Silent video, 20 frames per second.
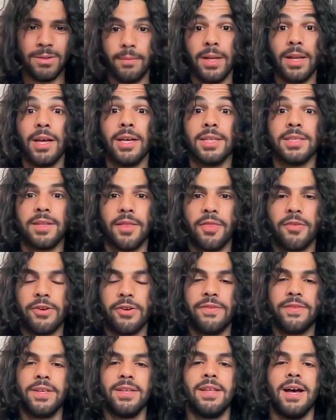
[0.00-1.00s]
My last
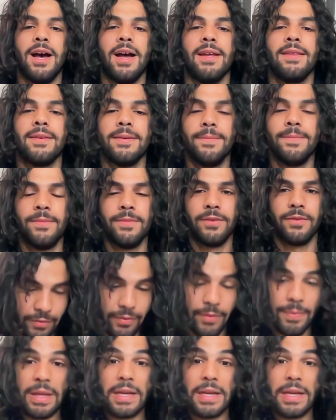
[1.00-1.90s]
thrifted item from